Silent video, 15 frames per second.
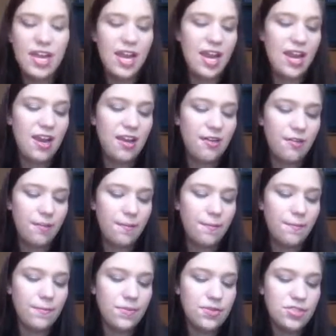
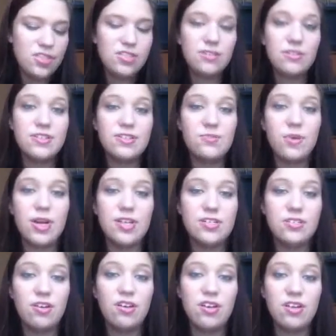And she's the reason why I
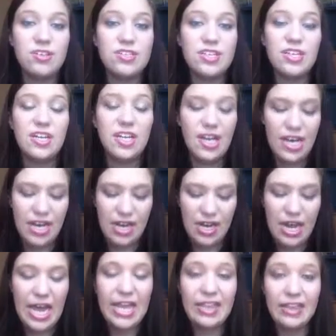started using it, and
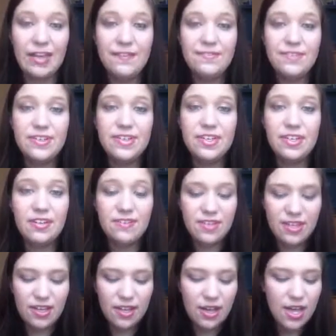I loved it and
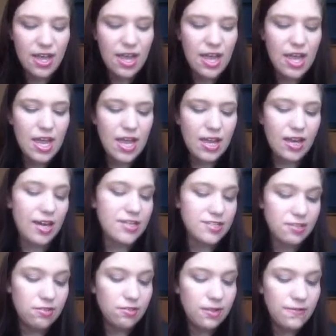everything. And I
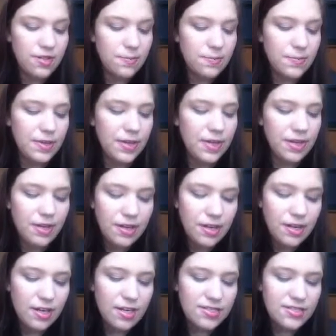still love it, but
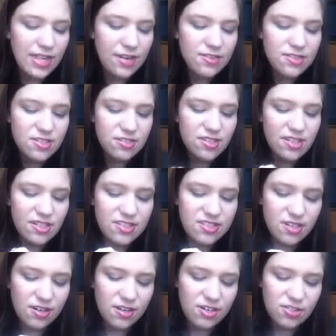it's now starting
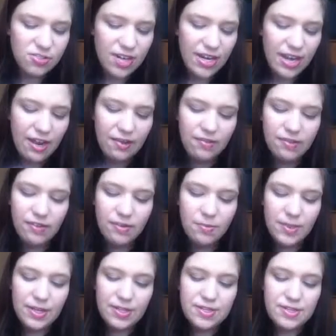to dry out a little
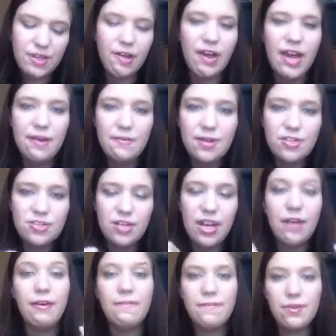bit. So I'm not sure
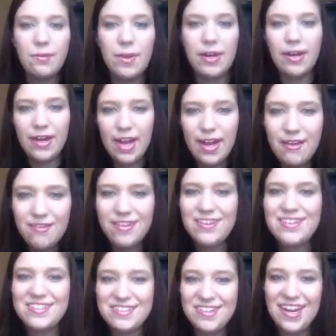how I feel about it now
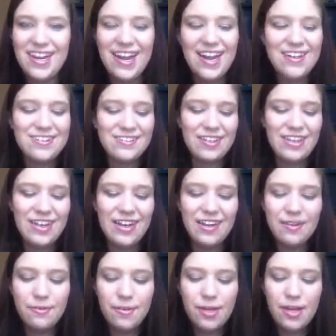that it's drying
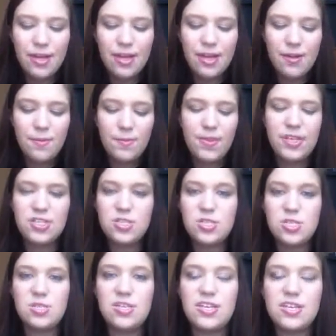out. But that's
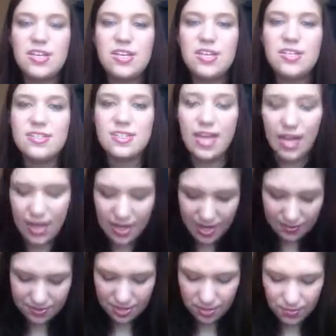just because I
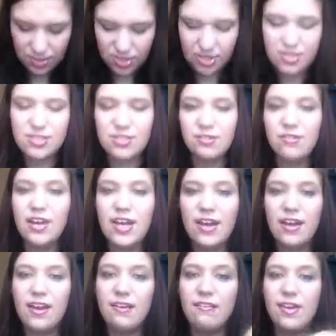have so much concealer, I
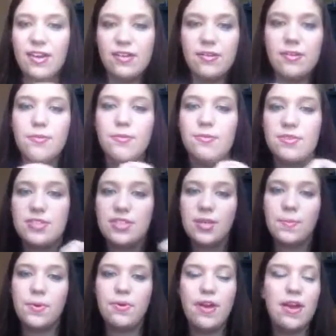kind of like
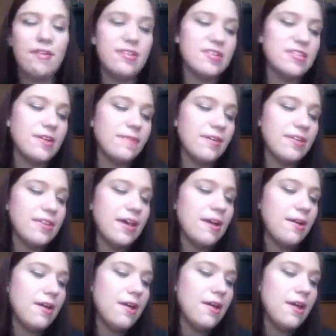skip around and stuff like that.